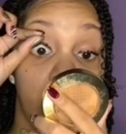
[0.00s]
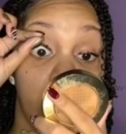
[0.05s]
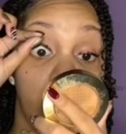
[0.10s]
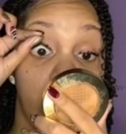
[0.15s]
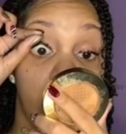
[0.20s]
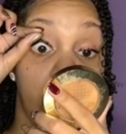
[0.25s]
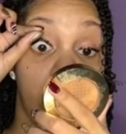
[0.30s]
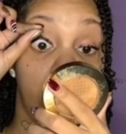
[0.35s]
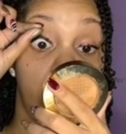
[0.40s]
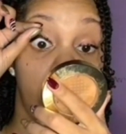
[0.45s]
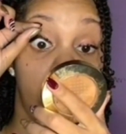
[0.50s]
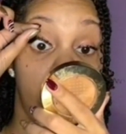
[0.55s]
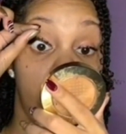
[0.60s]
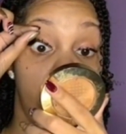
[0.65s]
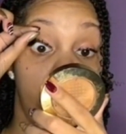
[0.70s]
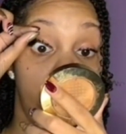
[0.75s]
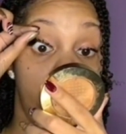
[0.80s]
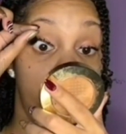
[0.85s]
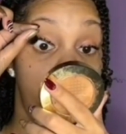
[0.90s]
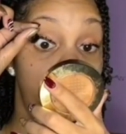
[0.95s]

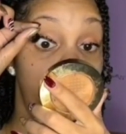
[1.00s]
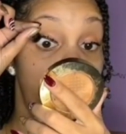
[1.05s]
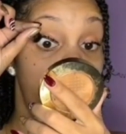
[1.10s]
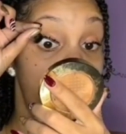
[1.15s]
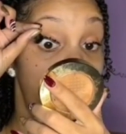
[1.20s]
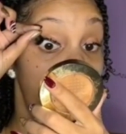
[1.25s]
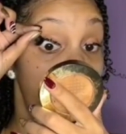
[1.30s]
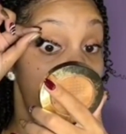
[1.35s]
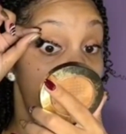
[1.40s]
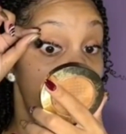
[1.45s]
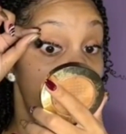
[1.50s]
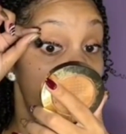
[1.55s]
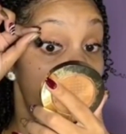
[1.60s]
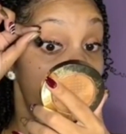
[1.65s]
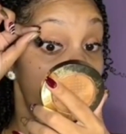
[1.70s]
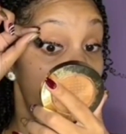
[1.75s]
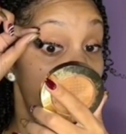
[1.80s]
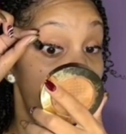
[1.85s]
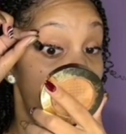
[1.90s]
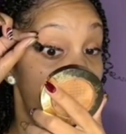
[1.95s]

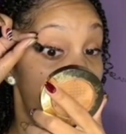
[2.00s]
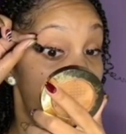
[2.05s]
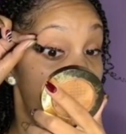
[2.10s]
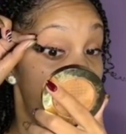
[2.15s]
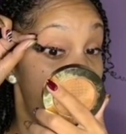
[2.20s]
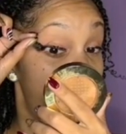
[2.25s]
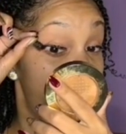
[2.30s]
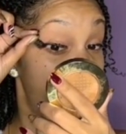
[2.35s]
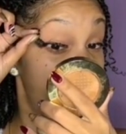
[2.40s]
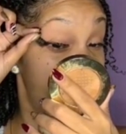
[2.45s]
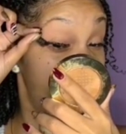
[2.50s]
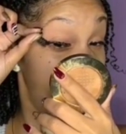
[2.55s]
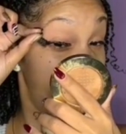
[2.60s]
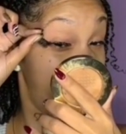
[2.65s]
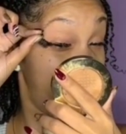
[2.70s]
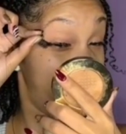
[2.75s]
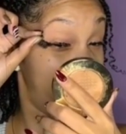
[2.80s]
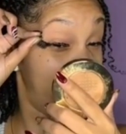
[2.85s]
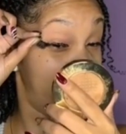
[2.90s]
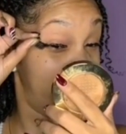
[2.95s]

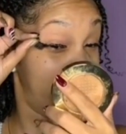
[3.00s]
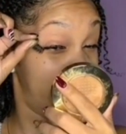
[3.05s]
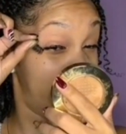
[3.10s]
(no one is talking)